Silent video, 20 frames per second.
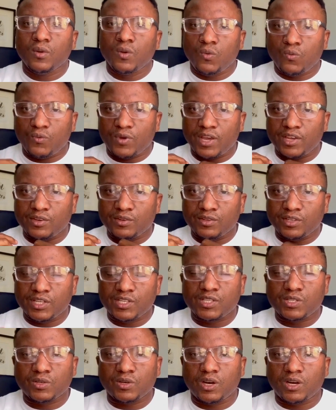where you need
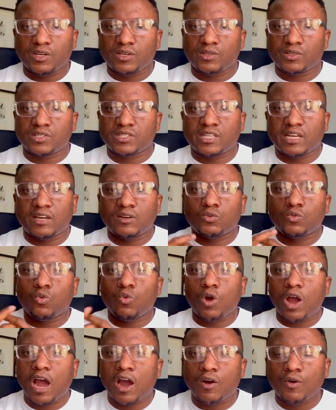to
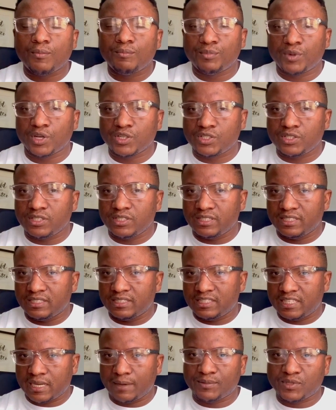understand how much
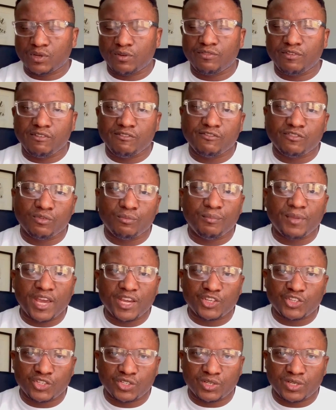depth of
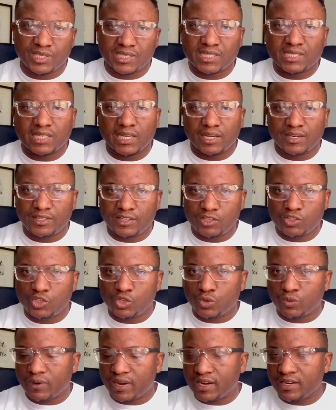information or studying
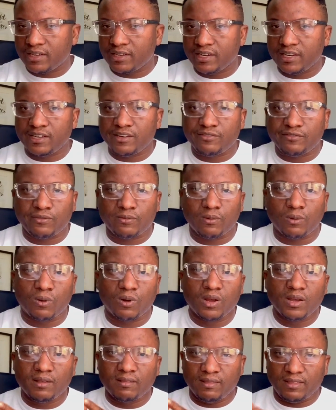do I need for
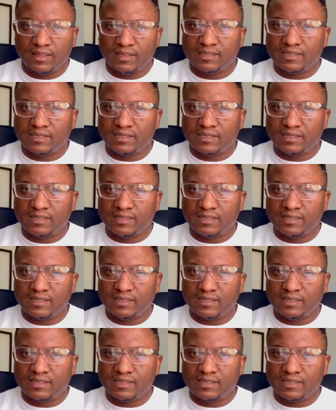this